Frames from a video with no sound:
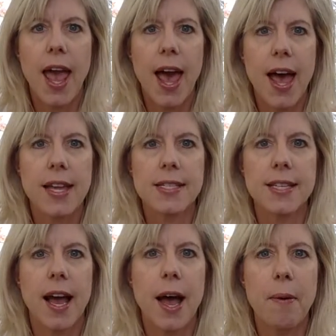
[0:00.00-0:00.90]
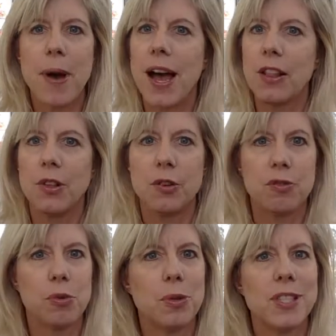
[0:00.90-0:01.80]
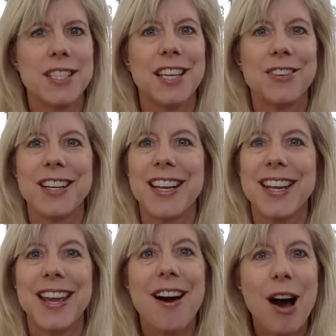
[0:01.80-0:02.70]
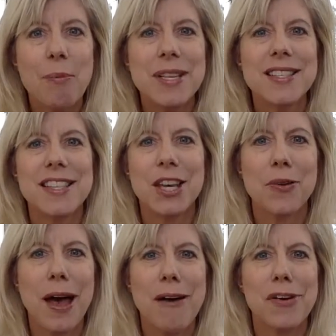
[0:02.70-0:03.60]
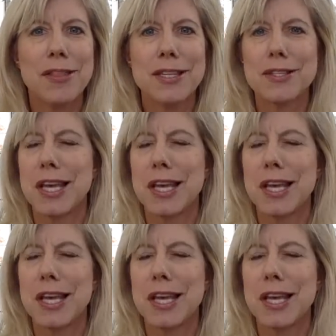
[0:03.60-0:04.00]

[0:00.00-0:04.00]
And I look forward to hearing any comments that you have on this,